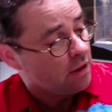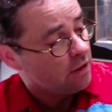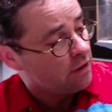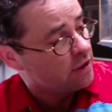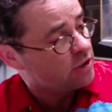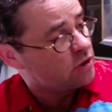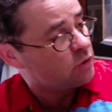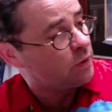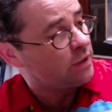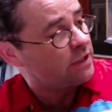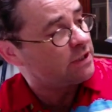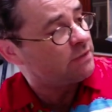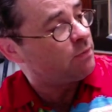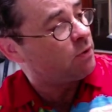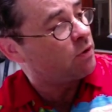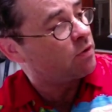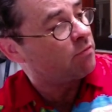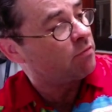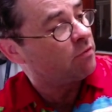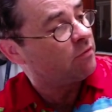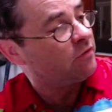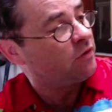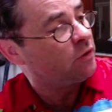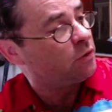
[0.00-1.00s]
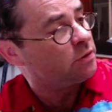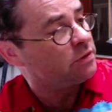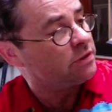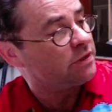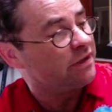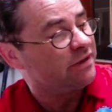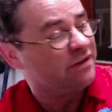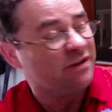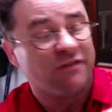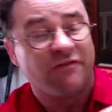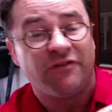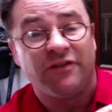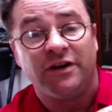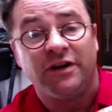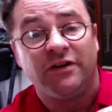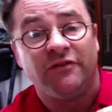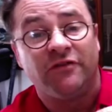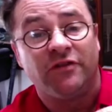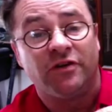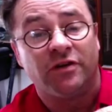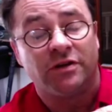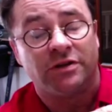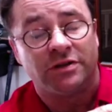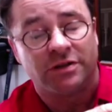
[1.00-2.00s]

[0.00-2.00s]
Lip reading: This week's book review is The Definitive